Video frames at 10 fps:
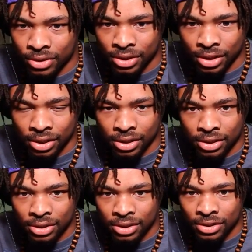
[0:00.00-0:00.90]
Okay
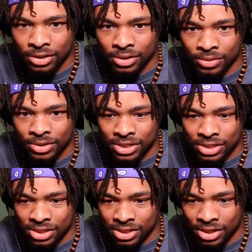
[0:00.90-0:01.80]
what
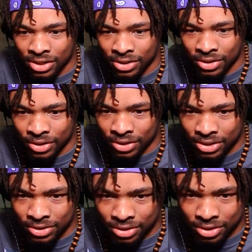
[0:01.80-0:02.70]
is this? Oh no,
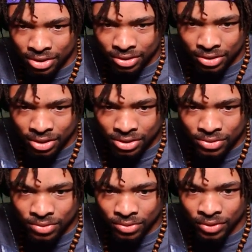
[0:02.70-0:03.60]
that's, that's okay.
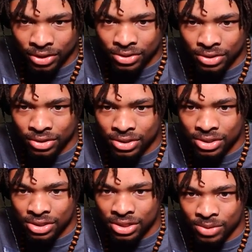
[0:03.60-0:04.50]
School
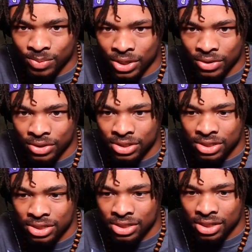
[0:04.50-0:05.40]
records,
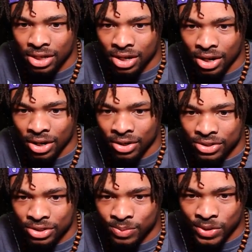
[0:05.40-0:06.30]
disappearances. Oh,
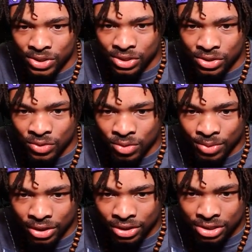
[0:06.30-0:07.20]
so this person knew
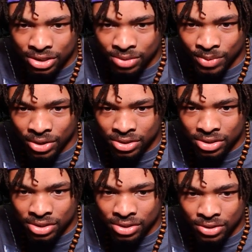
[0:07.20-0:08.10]
about the
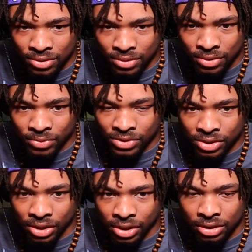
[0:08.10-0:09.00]
disappearances too.
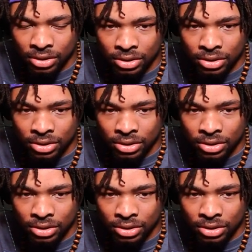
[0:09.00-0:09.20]
Okay.